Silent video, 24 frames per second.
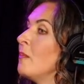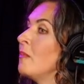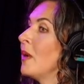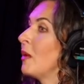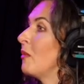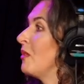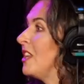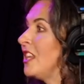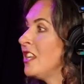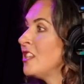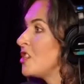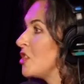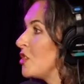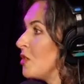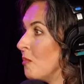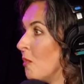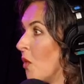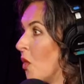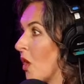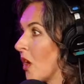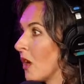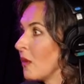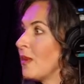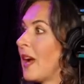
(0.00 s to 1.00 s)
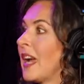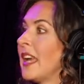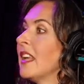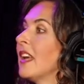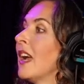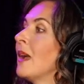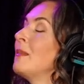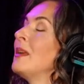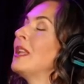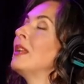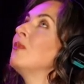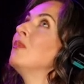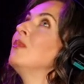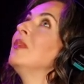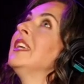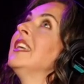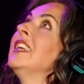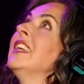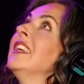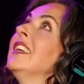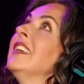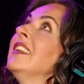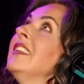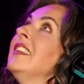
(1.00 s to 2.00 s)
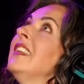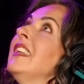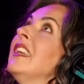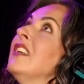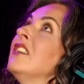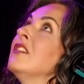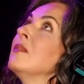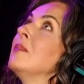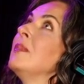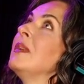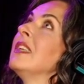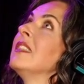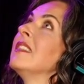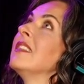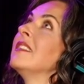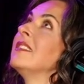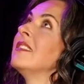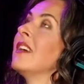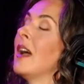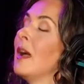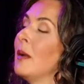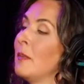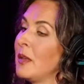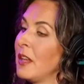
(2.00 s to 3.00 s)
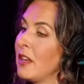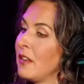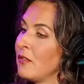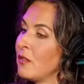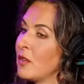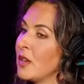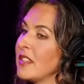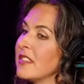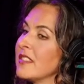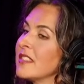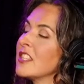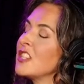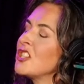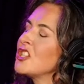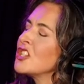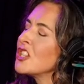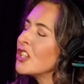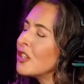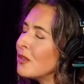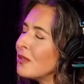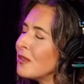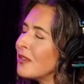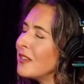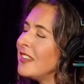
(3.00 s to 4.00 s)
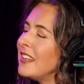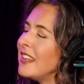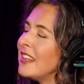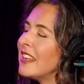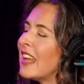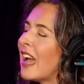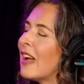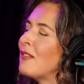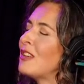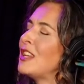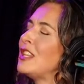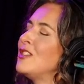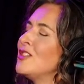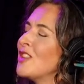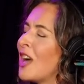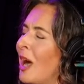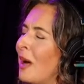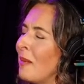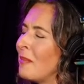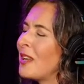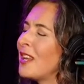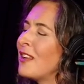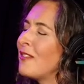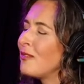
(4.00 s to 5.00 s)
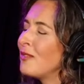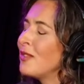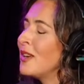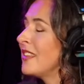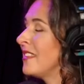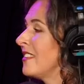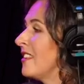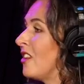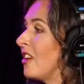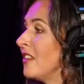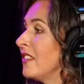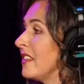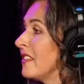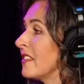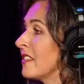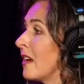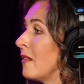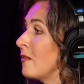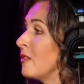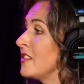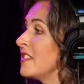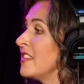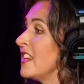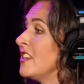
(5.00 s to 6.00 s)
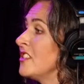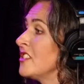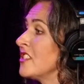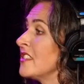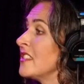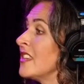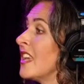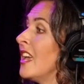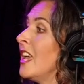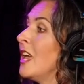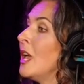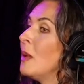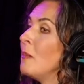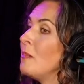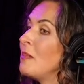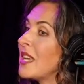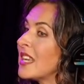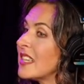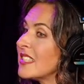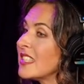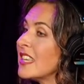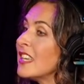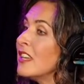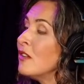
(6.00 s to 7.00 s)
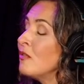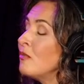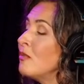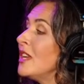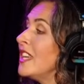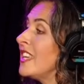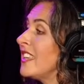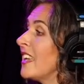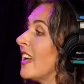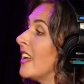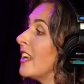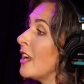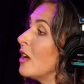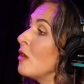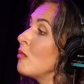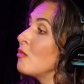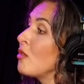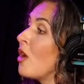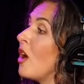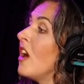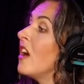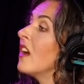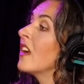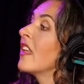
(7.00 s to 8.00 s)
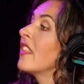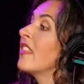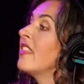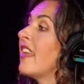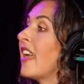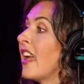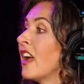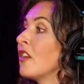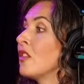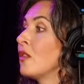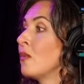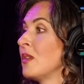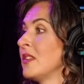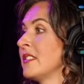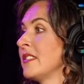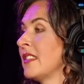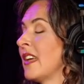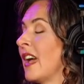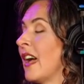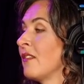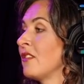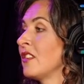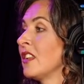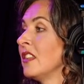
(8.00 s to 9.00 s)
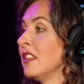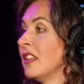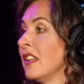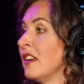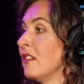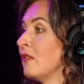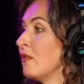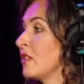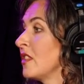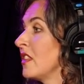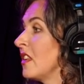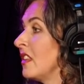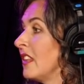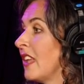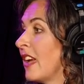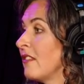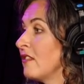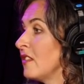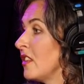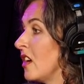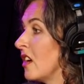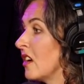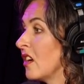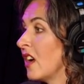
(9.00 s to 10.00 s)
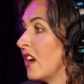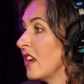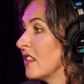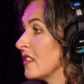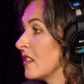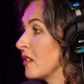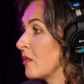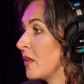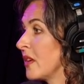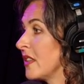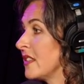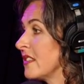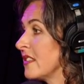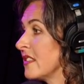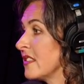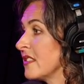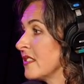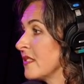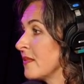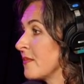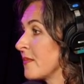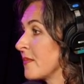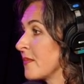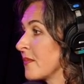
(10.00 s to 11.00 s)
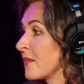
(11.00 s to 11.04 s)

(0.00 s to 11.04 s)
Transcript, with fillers: But we need to do more, right? I mean, we need to be the dominant voice. The children need to have a dominant voice in all these conversations because if we get it wrong, they're the ones that have to live with the lifelong consequences.